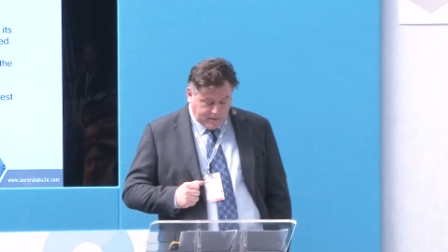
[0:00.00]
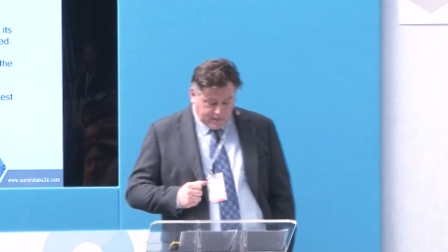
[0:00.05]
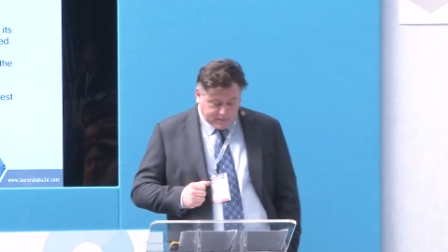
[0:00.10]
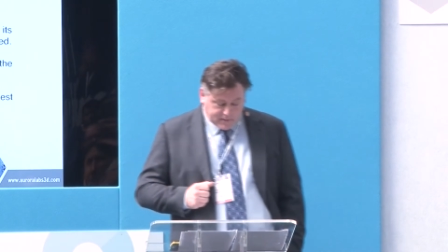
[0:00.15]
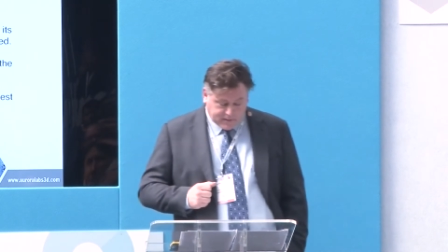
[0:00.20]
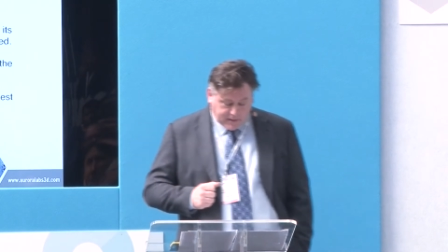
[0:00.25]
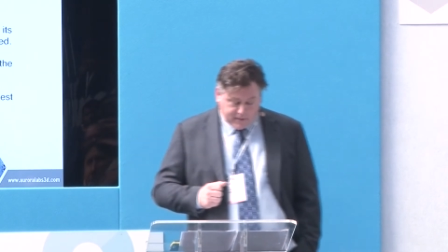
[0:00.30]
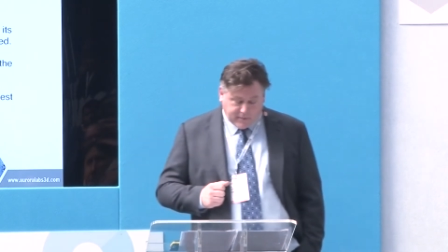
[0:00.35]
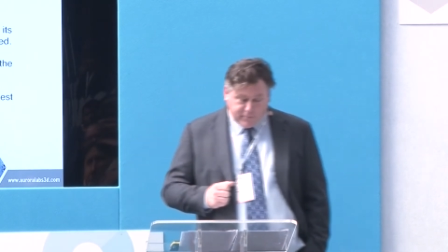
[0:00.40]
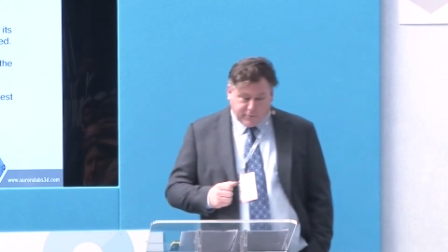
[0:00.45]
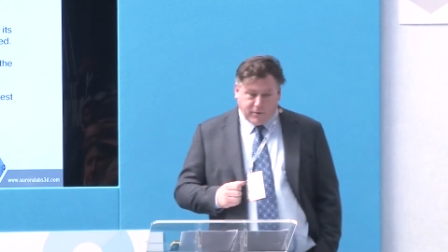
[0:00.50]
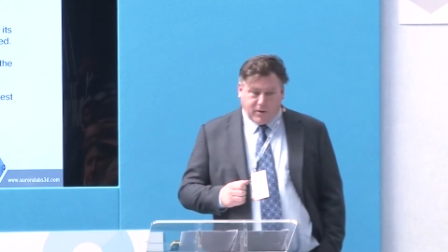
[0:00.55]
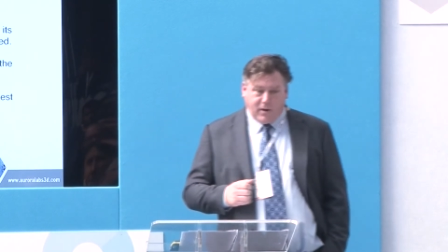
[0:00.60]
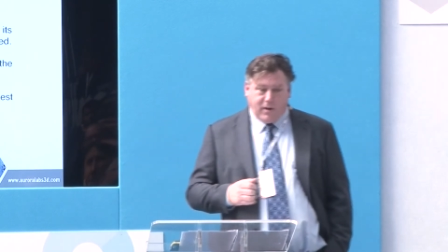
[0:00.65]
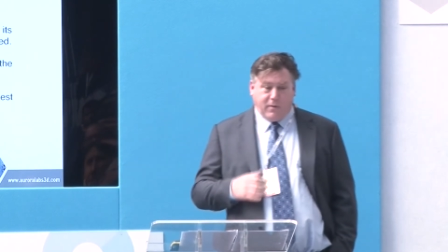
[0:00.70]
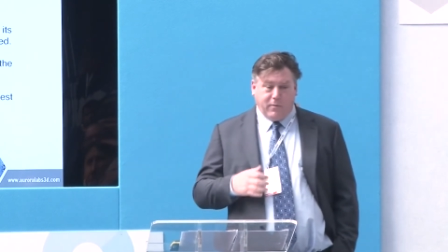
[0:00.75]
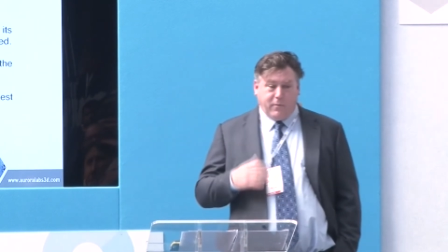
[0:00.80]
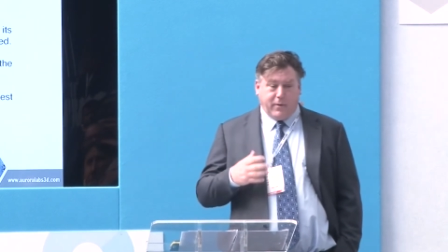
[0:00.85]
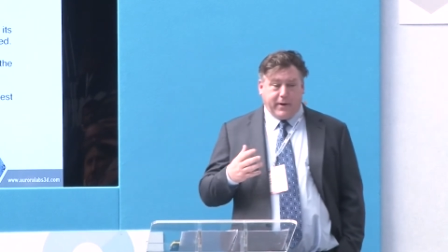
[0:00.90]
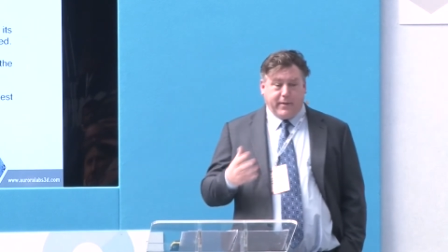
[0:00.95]
So they brought
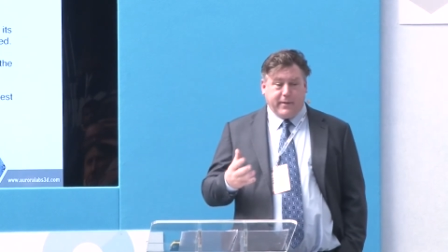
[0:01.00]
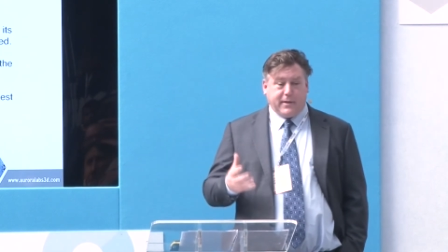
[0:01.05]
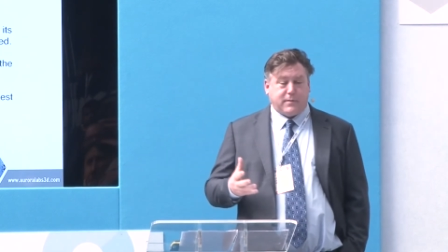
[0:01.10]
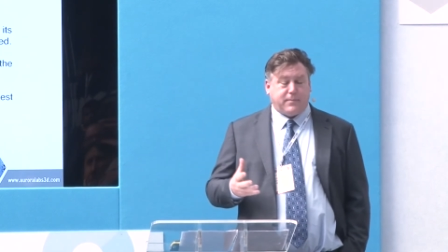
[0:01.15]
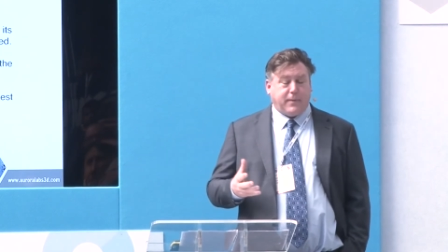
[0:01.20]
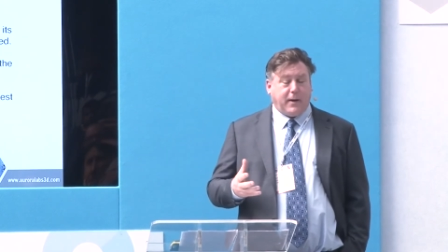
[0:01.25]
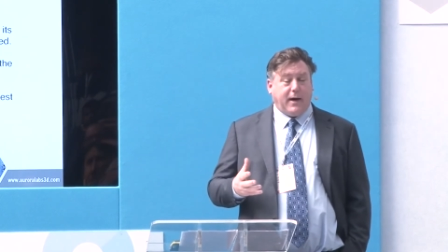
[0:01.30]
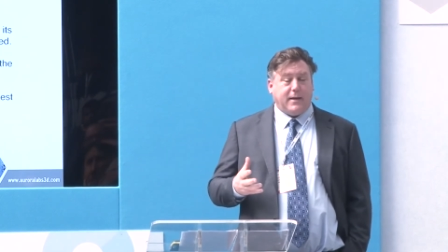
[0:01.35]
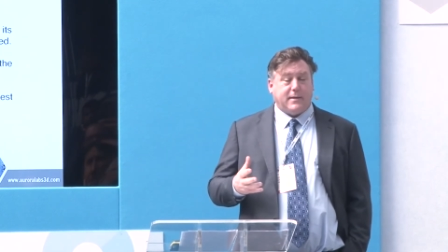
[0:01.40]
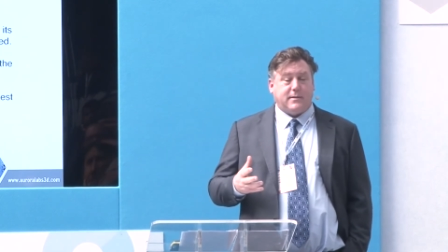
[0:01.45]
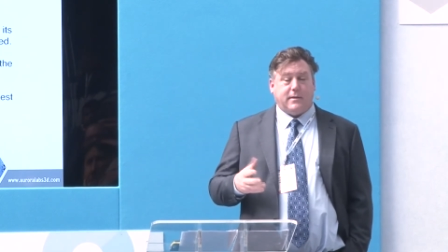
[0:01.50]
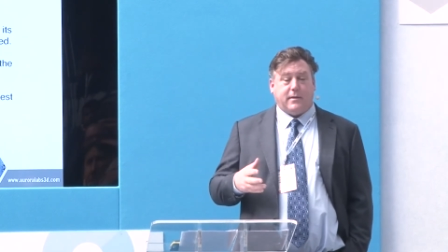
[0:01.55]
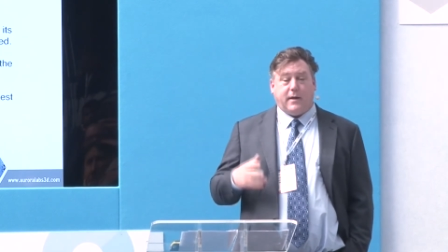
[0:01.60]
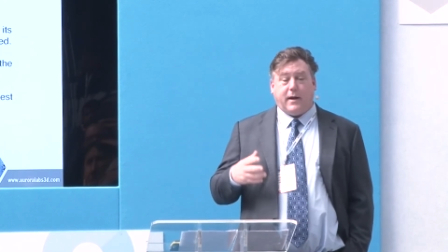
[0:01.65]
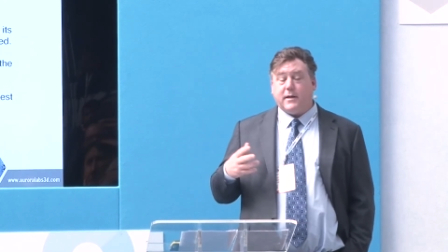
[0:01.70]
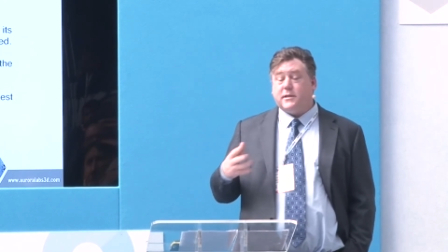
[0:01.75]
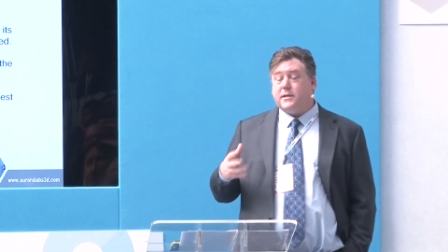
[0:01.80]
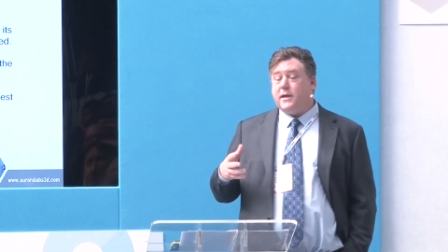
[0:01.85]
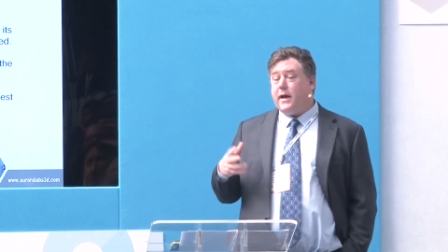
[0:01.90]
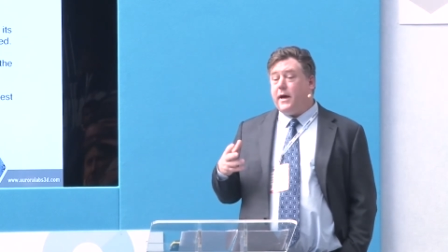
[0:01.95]
along one of these parts and they
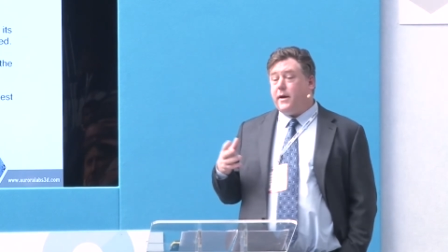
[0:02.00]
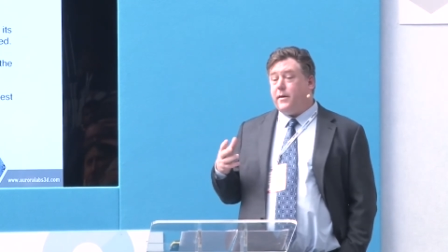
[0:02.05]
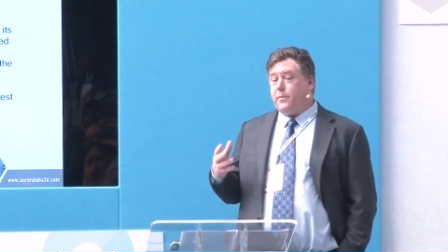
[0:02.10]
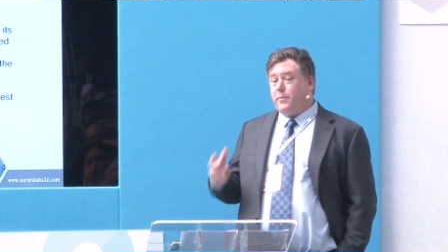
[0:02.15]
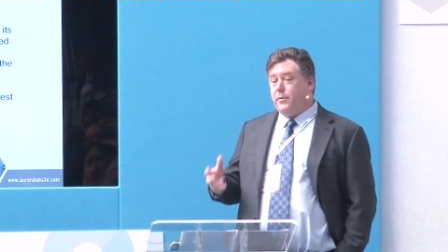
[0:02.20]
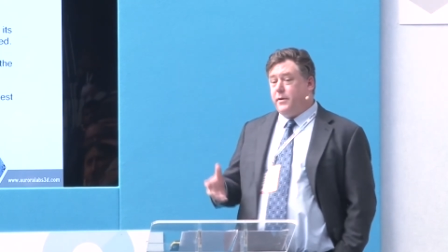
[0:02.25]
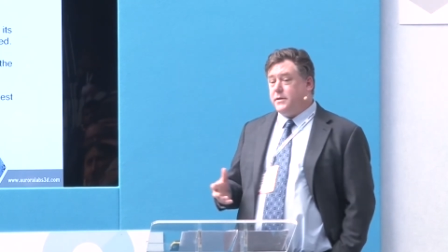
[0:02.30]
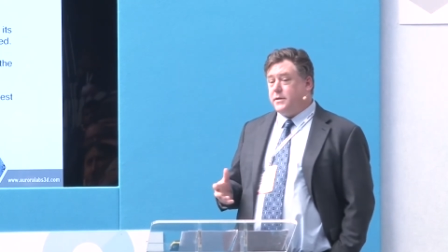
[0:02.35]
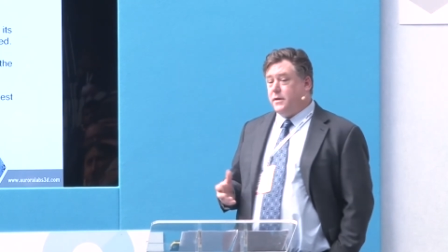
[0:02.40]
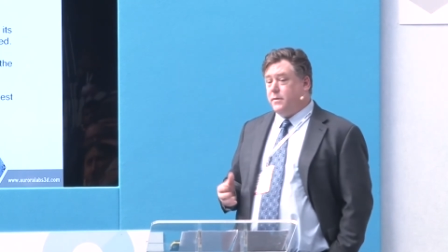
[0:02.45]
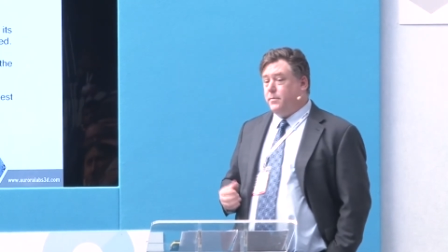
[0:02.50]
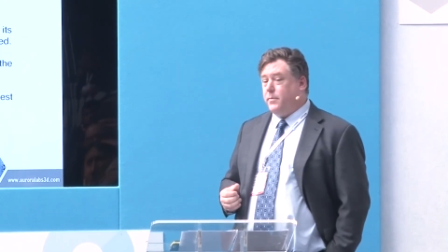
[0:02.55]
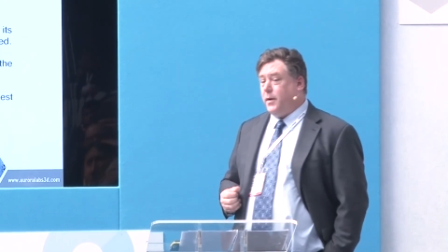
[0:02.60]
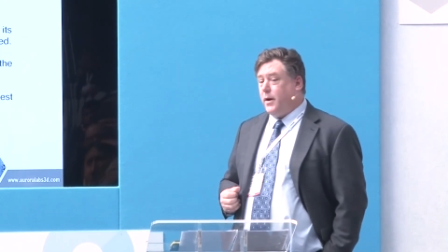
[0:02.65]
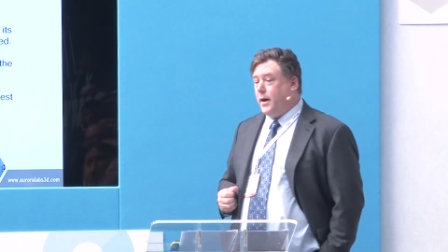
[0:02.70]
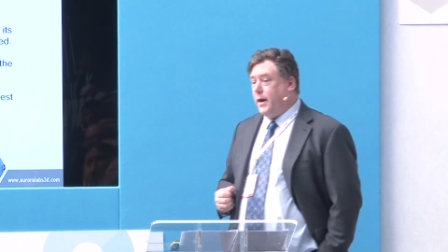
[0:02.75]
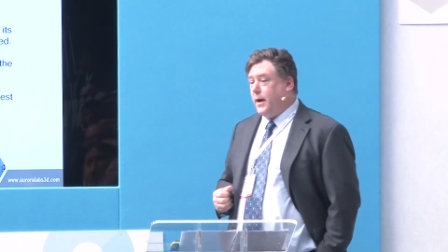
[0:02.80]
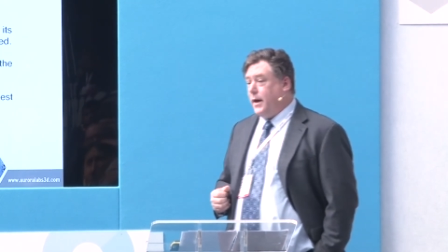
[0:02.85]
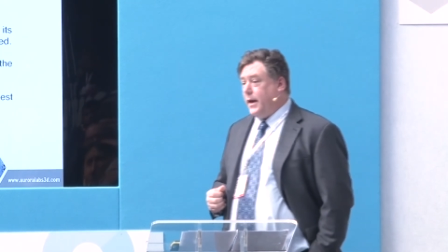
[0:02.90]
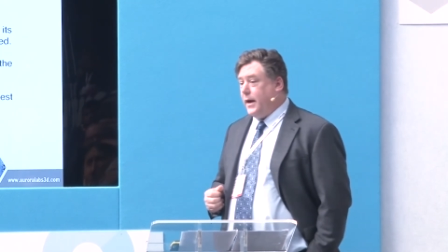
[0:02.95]
actually had it printed
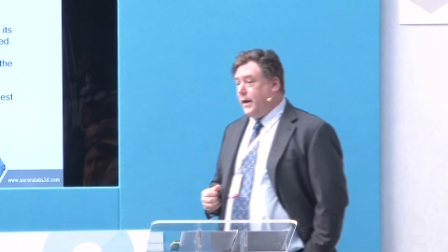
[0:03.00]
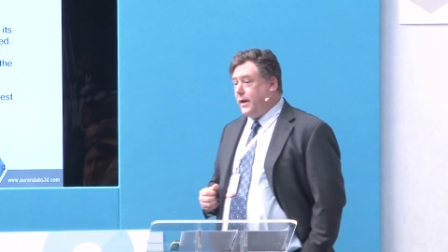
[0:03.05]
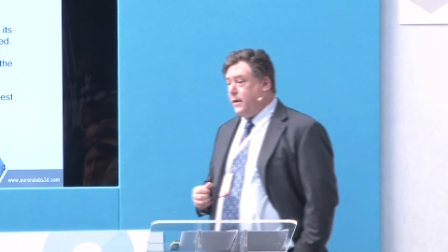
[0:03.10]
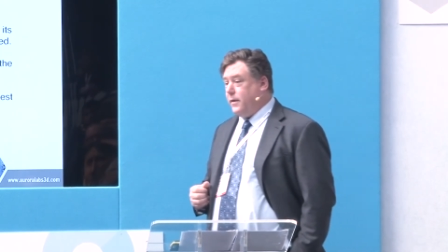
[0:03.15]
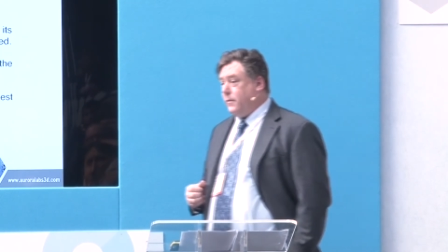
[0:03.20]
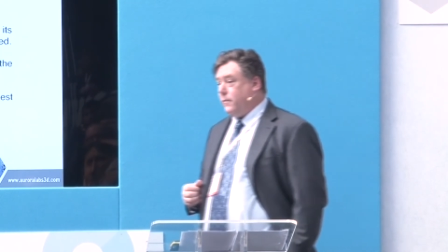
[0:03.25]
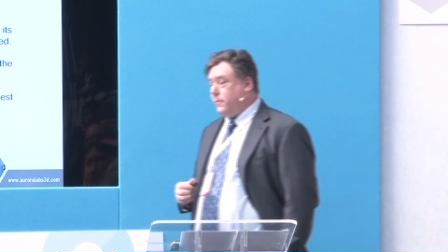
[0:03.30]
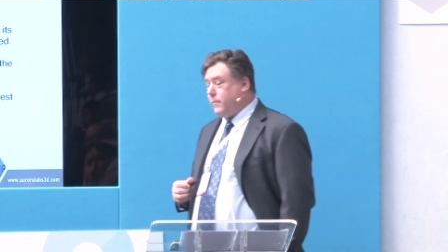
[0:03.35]
by a